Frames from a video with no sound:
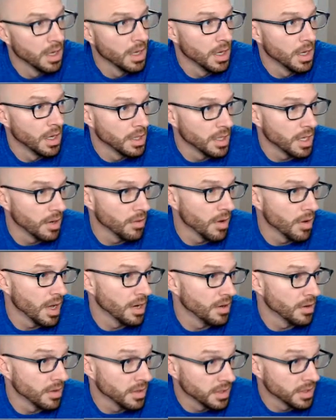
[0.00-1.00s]
Day Rider,
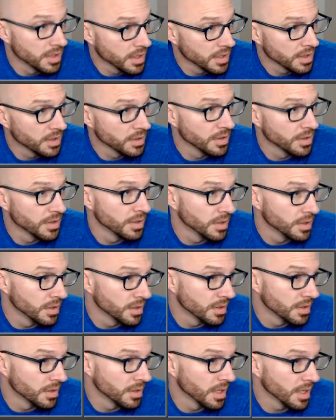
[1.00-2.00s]
the Sixers.
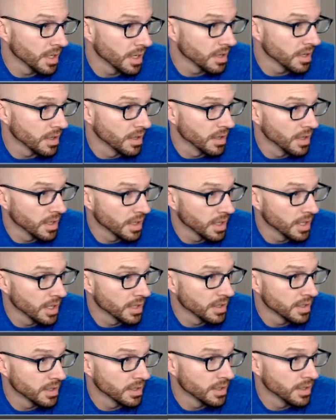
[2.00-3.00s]
I got the
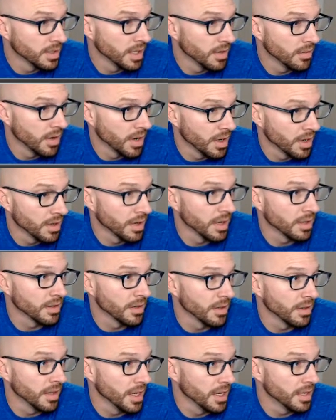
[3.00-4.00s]
Nuggets. Day Rider got the
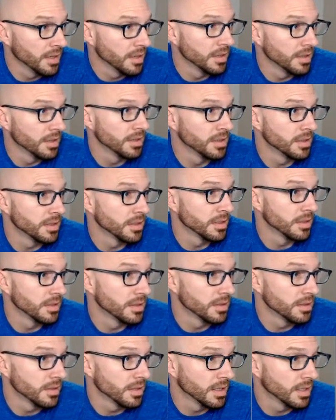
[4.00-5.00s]
Lakers.
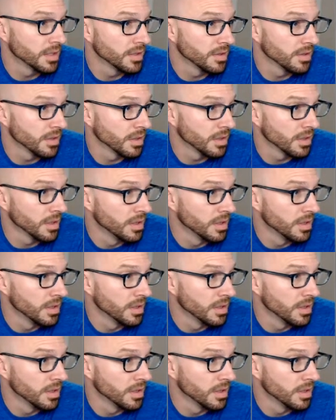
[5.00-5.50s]
Nice draw.